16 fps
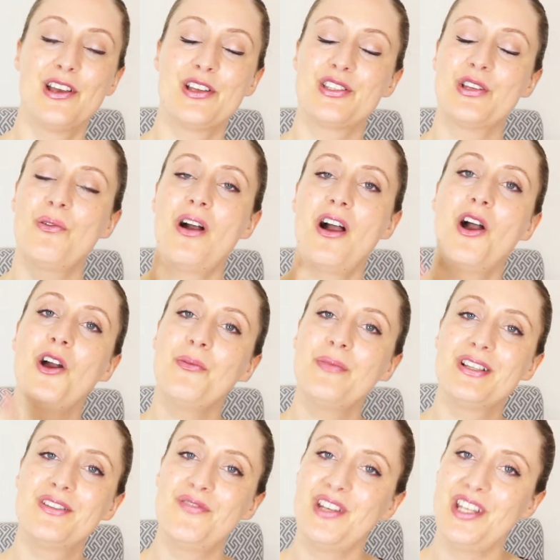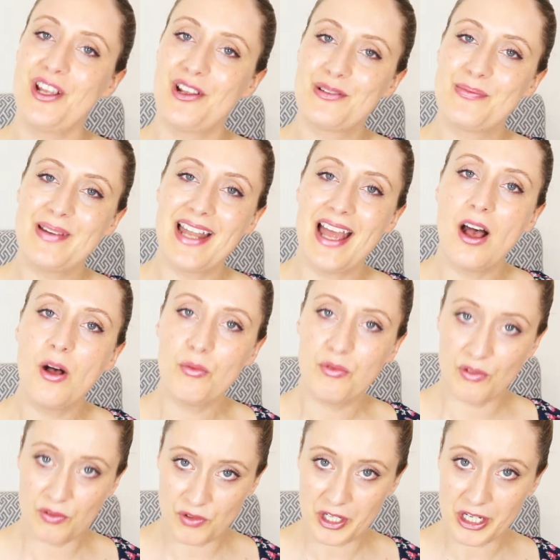So I hope this video has been
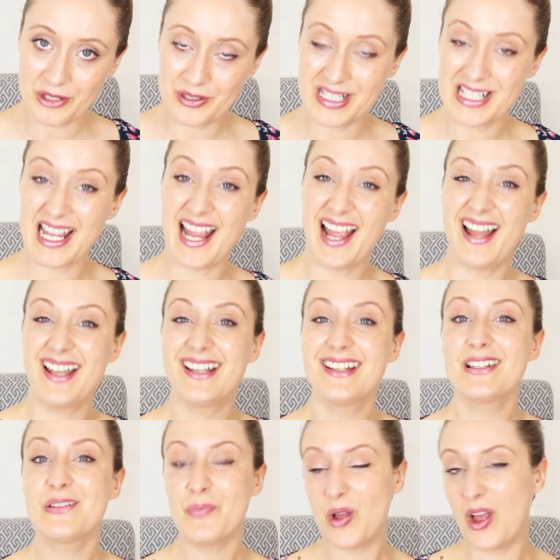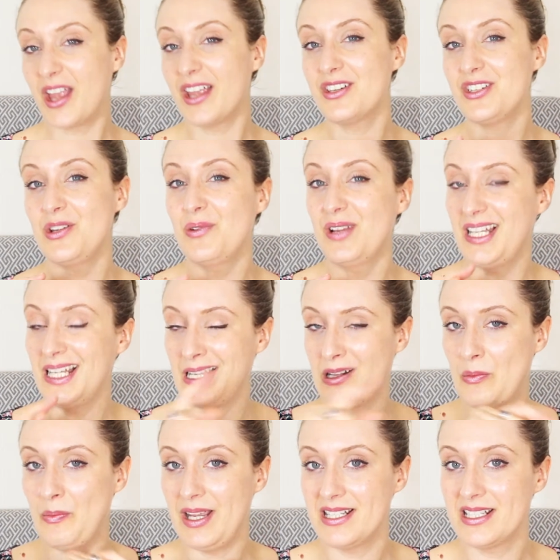helpful for you today and inspired you a
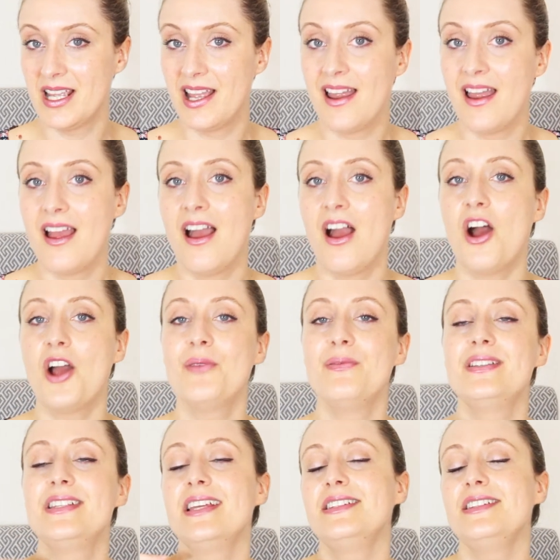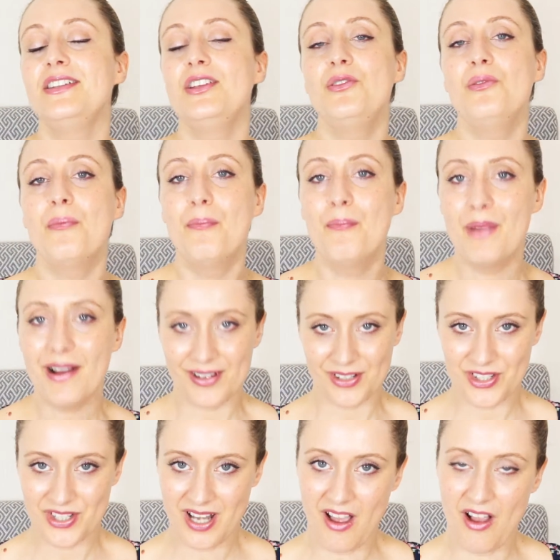little bit. I'm sending you
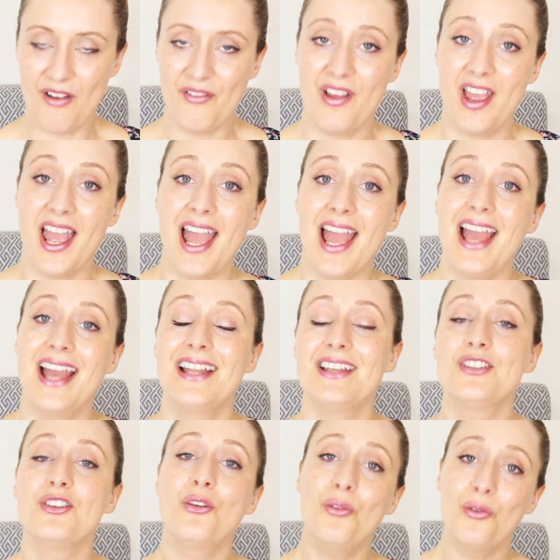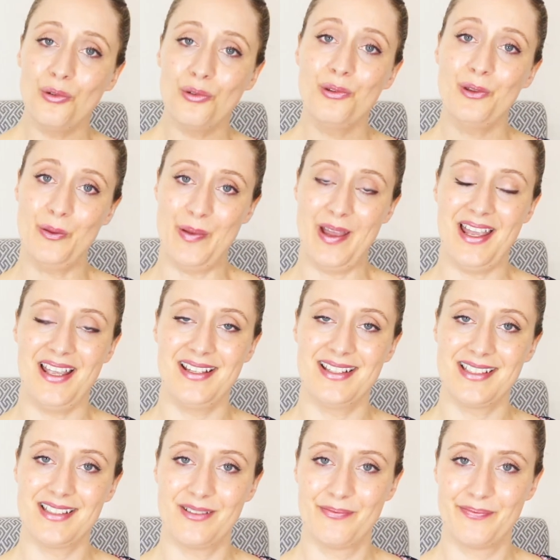much love and all the
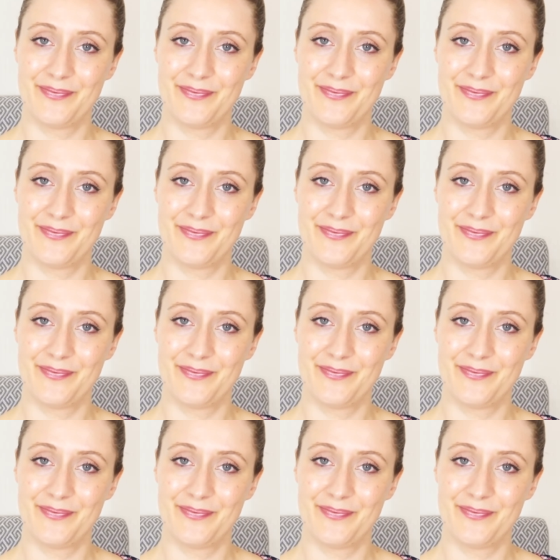best.